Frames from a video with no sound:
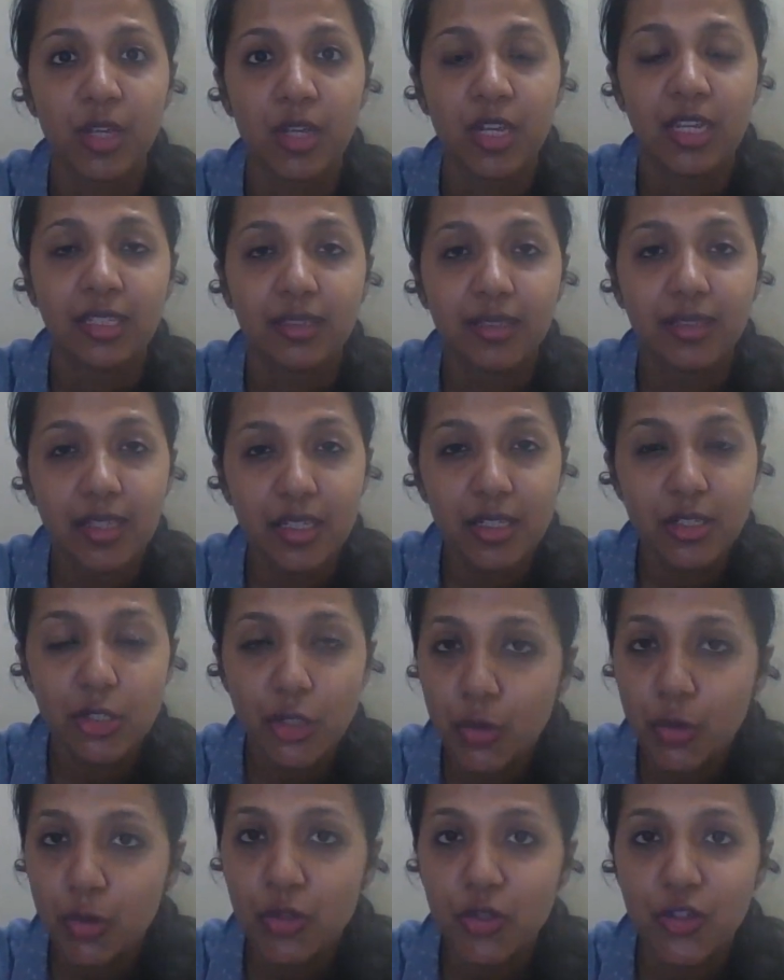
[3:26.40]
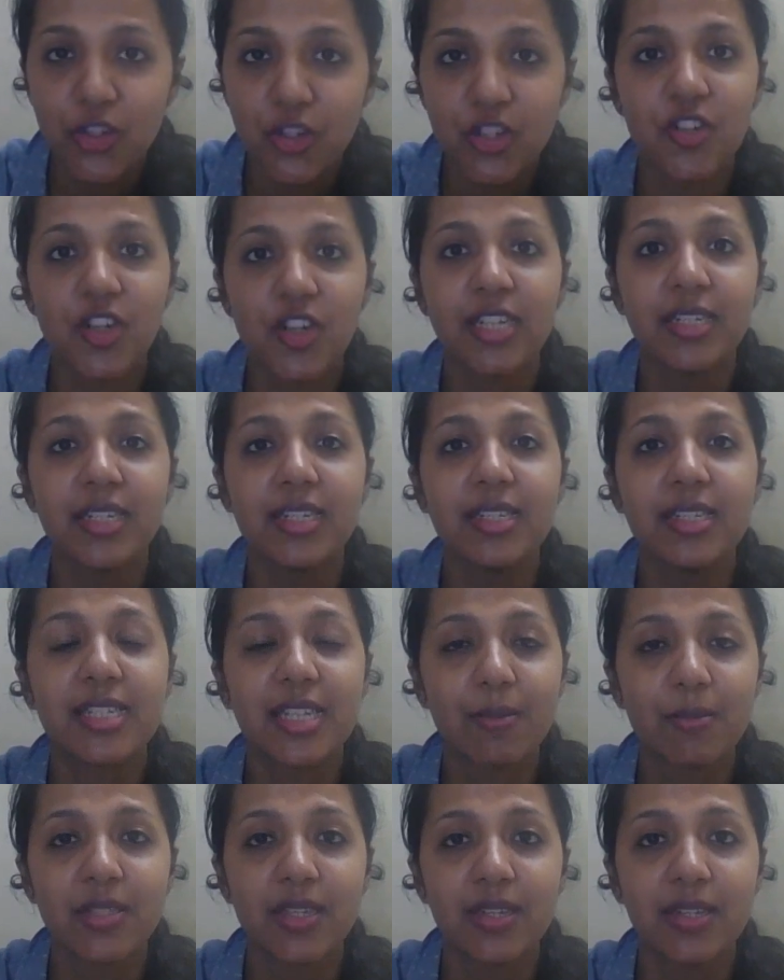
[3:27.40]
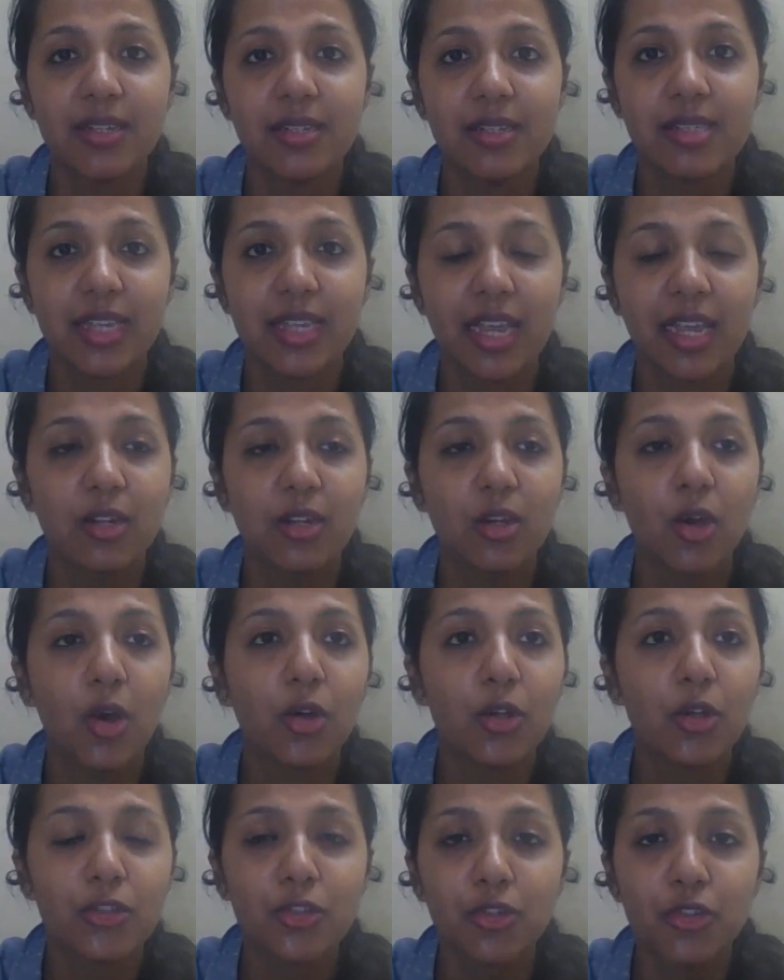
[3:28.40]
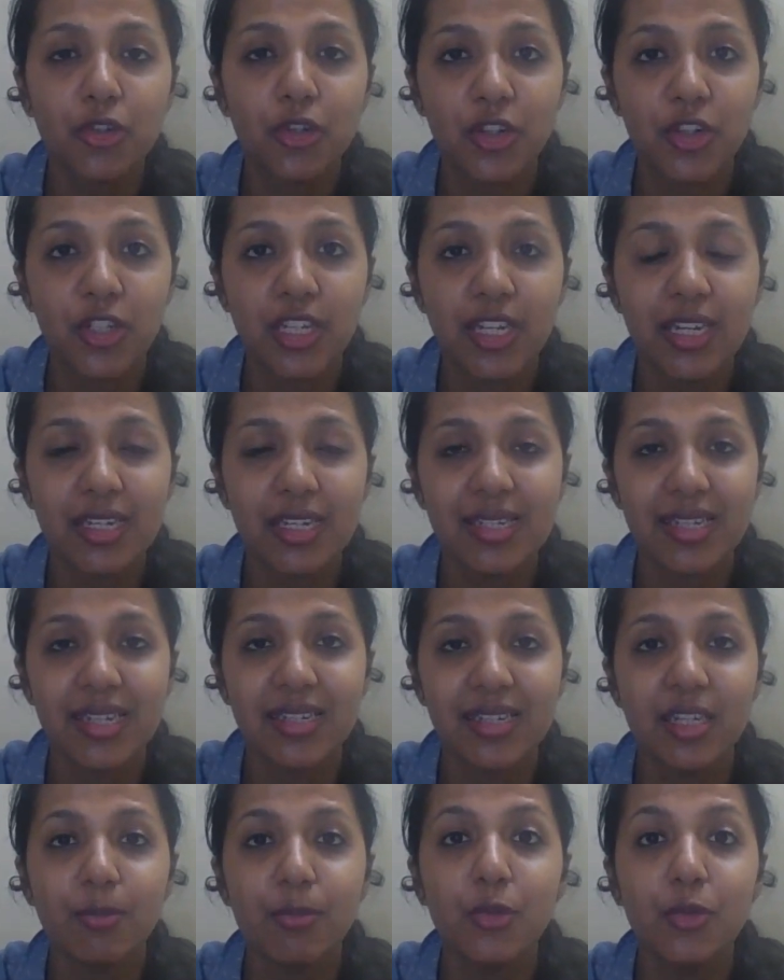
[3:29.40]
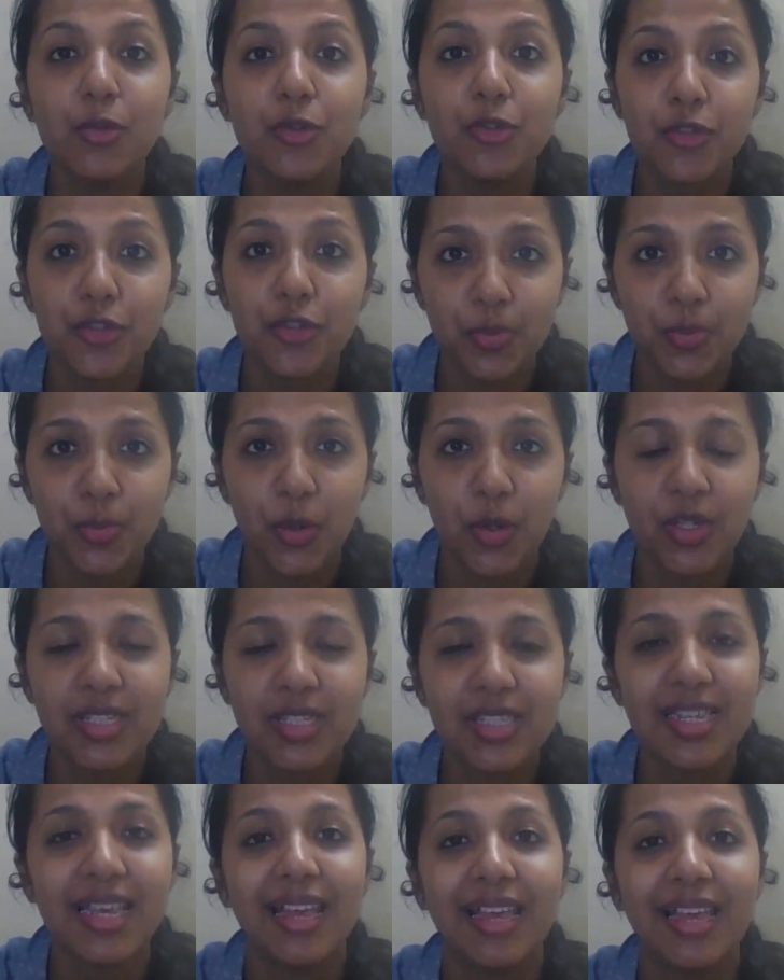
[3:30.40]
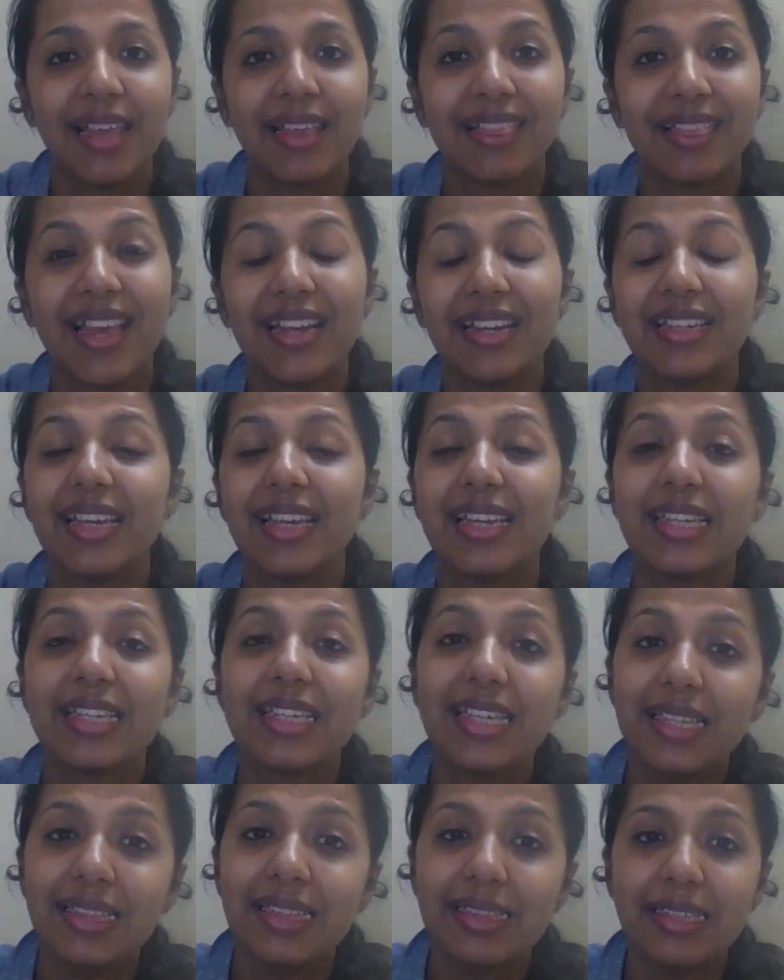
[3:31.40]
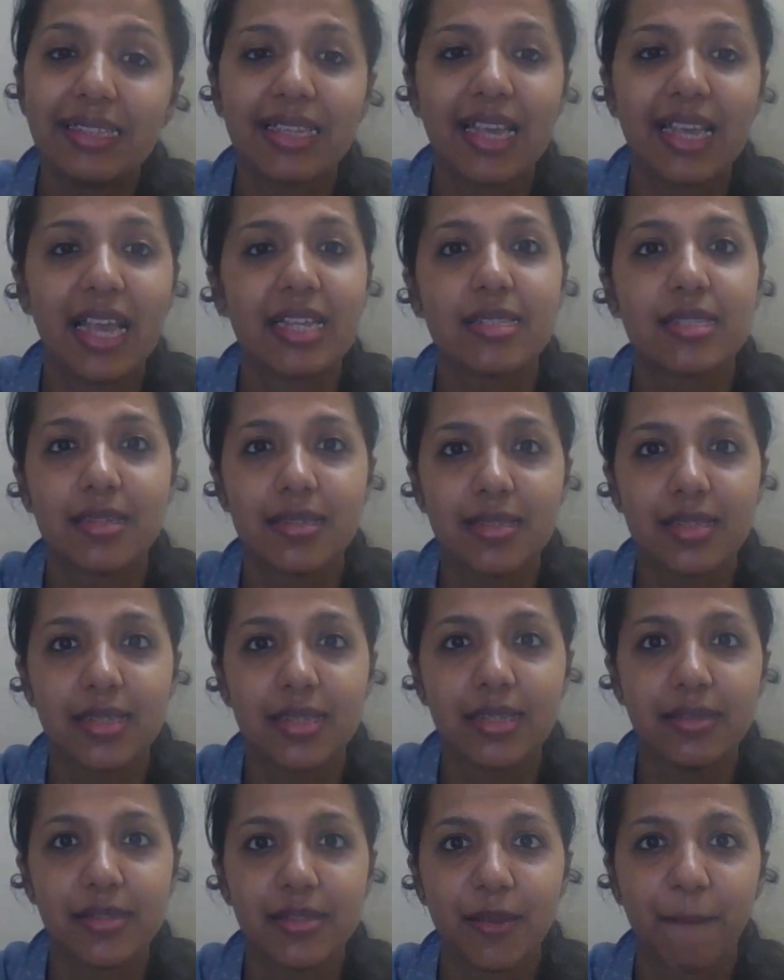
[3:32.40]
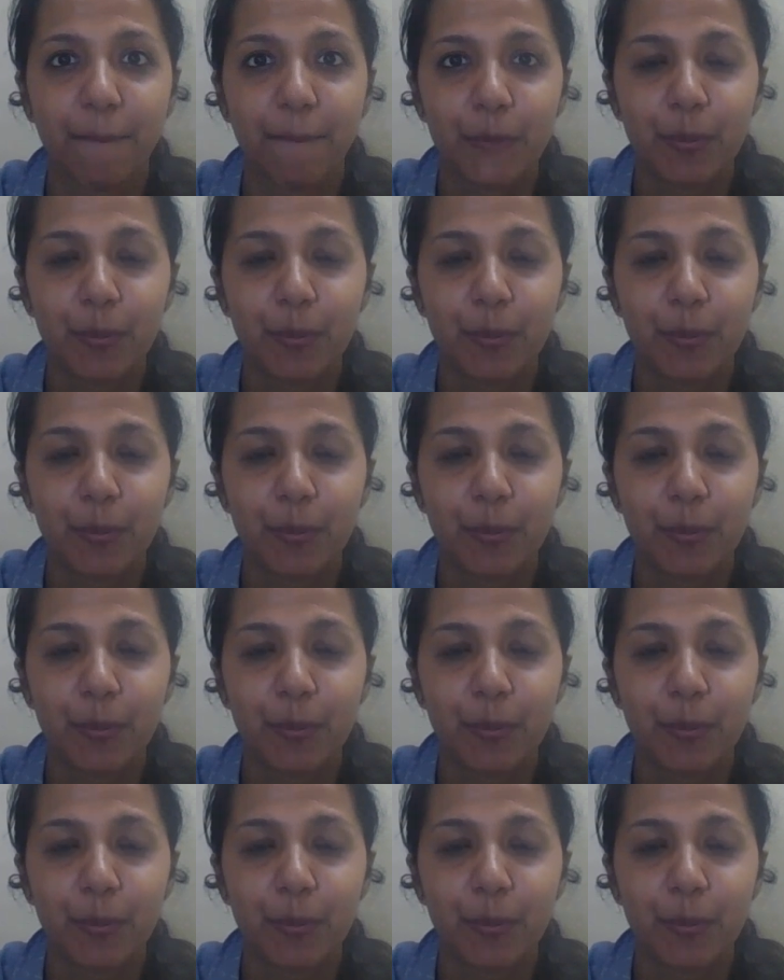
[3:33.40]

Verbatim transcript: This new generated stem cells can also create an immune response that can kill the cancer cells.